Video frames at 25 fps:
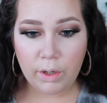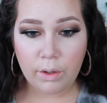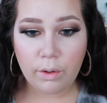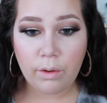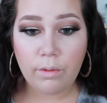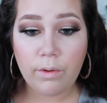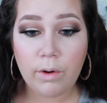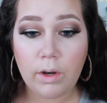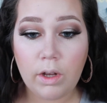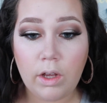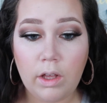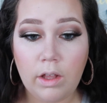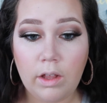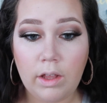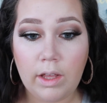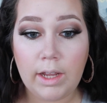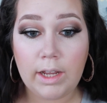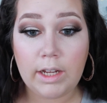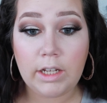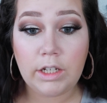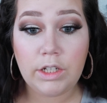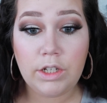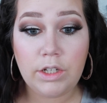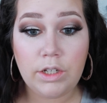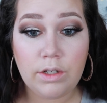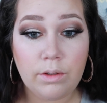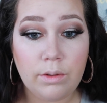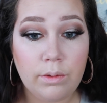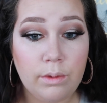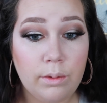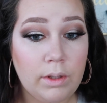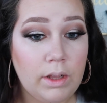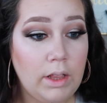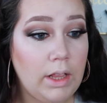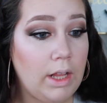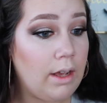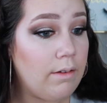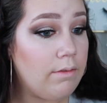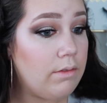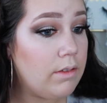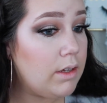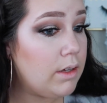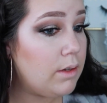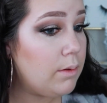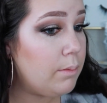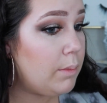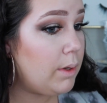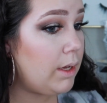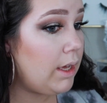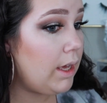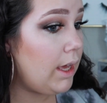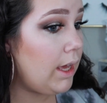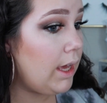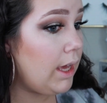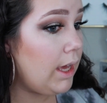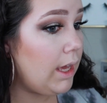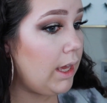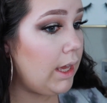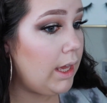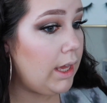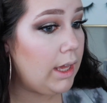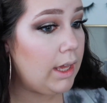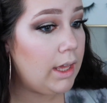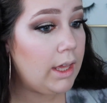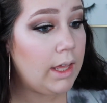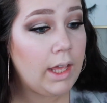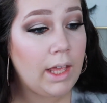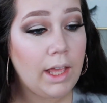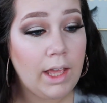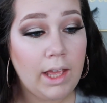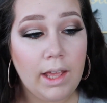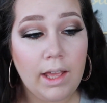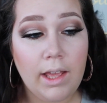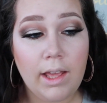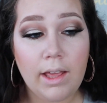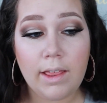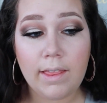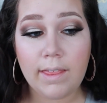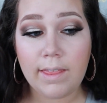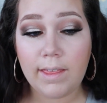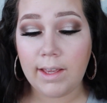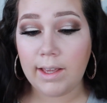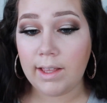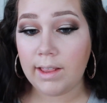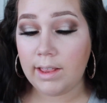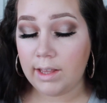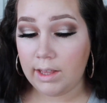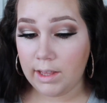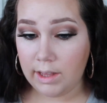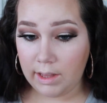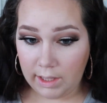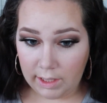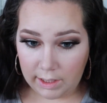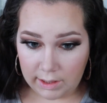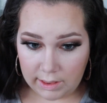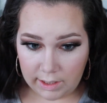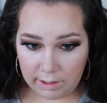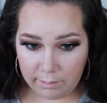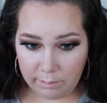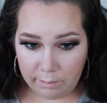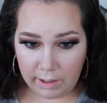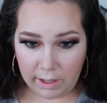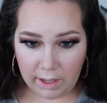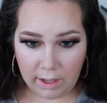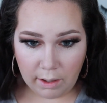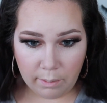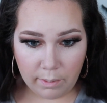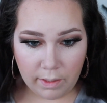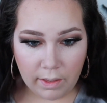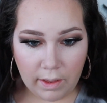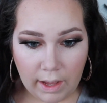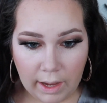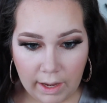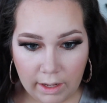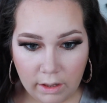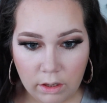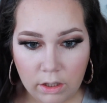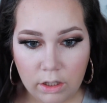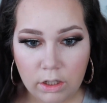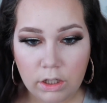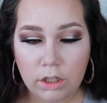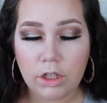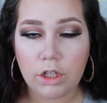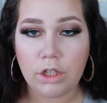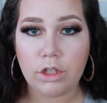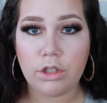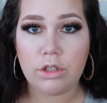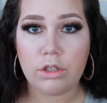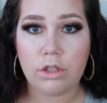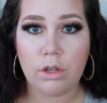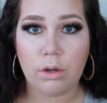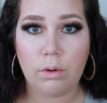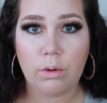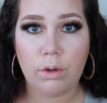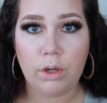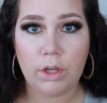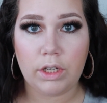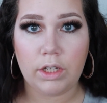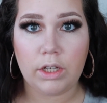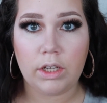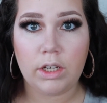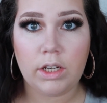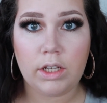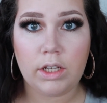overall I do love them. I think that like they make the eye look so good.